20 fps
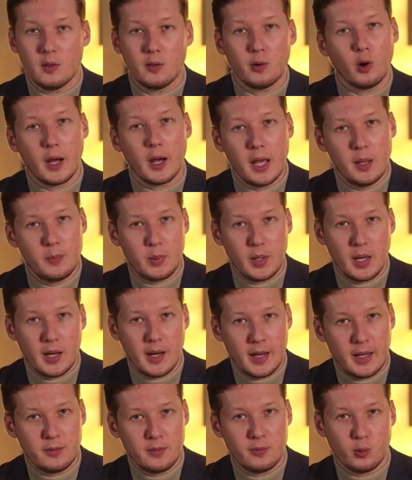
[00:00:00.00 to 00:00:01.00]
for
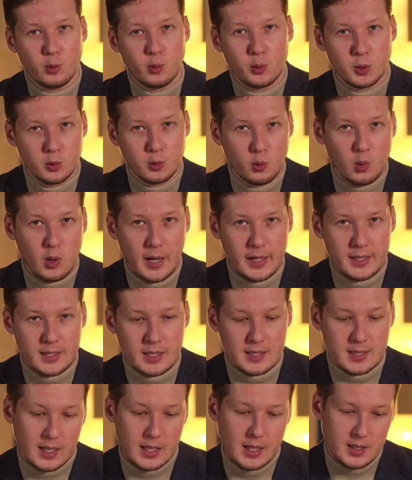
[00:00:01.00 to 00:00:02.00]
API, for UI
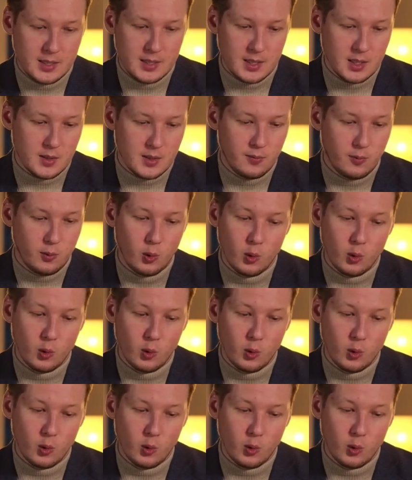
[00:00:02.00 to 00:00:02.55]
test cases,